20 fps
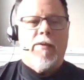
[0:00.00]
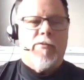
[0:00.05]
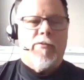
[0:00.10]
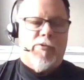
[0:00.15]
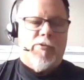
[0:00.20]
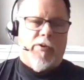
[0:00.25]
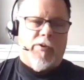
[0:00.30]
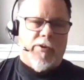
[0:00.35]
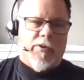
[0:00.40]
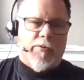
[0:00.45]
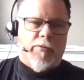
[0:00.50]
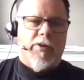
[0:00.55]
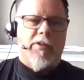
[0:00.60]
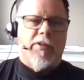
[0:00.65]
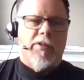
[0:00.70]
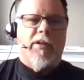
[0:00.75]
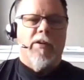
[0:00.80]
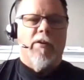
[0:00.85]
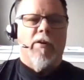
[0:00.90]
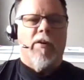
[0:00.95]
so they're
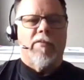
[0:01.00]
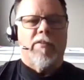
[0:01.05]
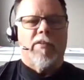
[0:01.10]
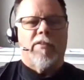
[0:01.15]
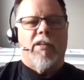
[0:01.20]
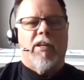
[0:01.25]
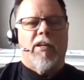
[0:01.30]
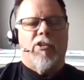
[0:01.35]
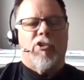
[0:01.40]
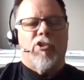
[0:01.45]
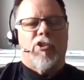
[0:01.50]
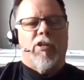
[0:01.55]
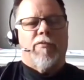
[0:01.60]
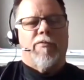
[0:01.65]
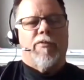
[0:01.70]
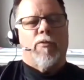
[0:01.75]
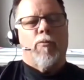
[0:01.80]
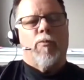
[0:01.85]
in there on the day shift,